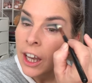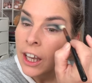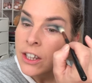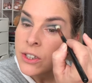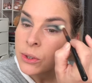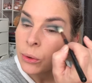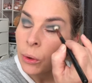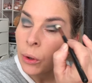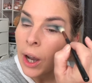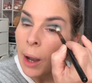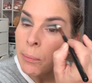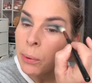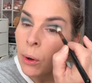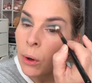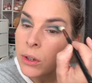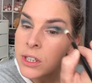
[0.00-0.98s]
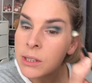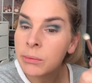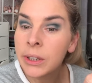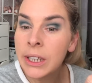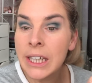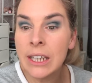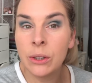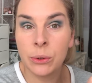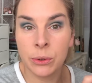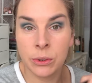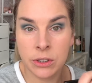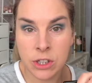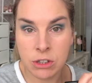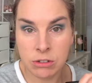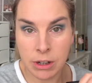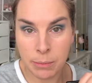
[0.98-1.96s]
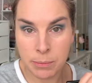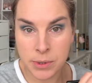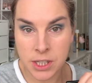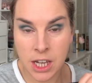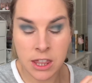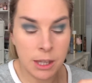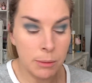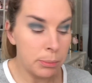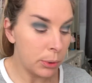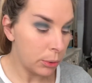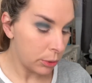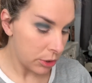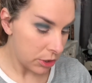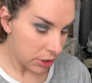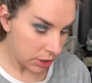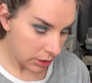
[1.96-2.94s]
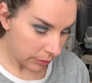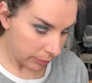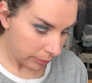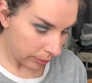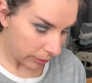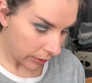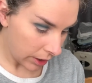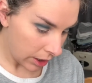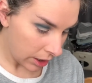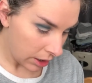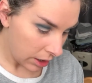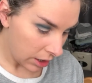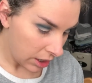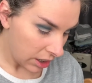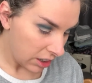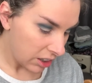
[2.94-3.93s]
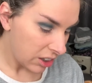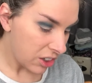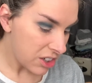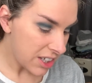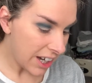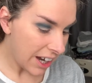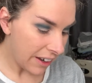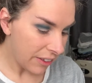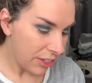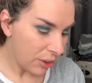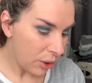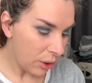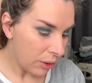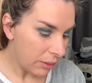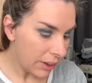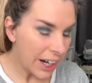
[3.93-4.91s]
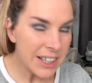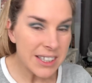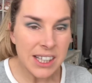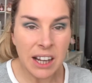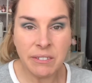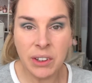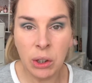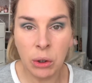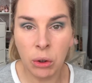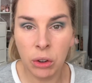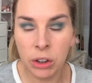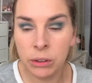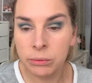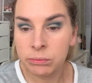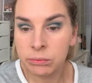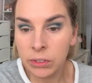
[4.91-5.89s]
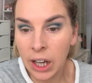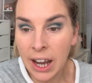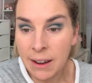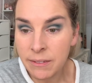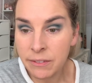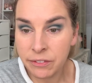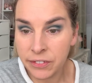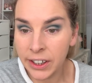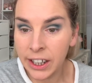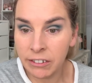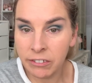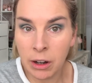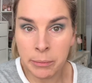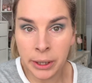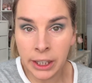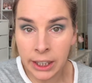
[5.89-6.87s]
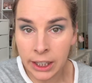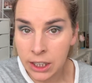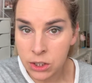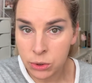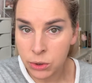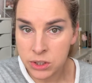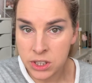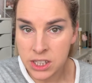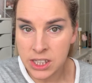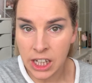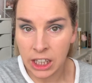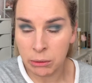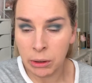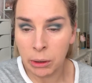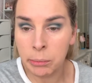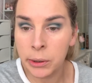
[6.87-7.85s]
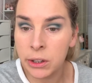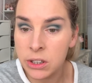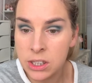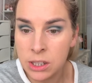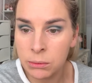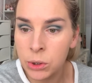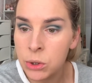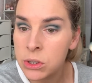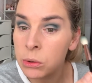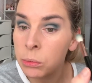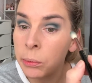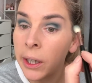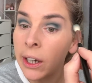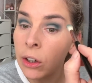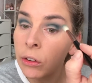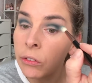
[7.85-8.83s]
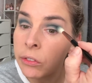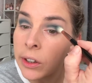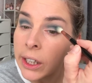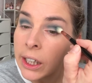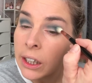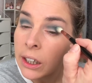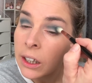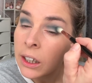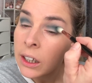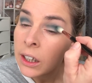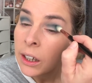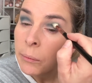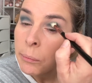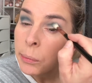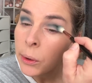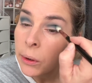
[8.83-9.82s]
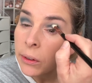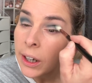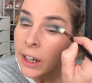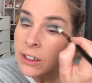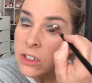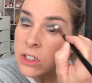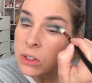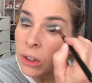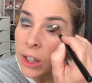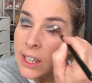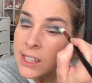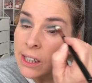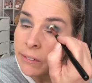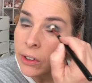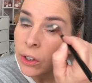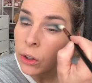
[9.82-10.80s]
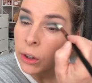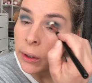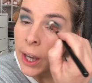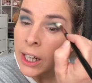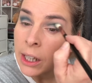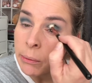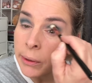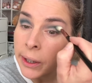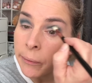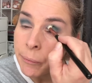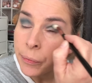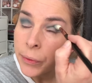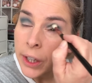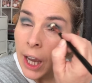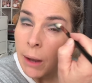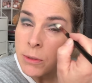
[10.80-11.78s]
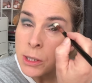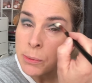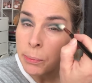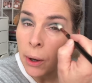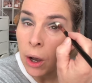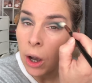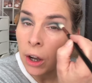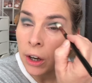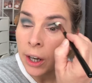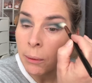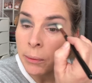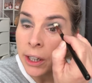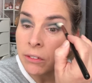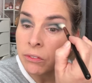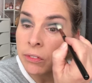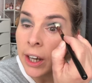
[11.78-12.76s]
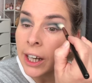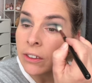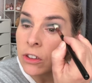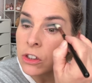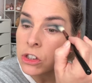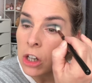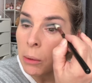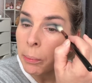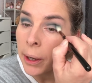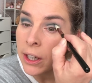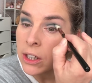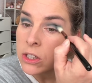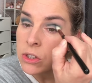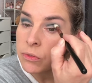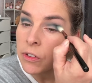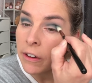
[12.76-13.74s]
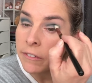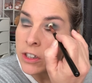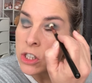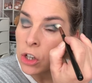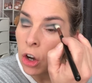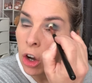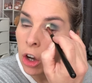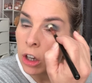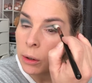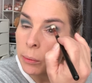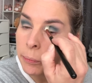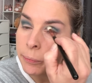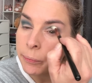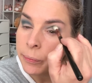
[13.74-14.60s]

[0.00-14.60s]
So, I bought some ketone strips in the post. Because I thought, let's have a look. I figure I'm in ketosis anyway because I'm losing weight lovely. But I just thought, let's have a look. Anyway, I'm spot on. I'm like right at the top end. It's very dark.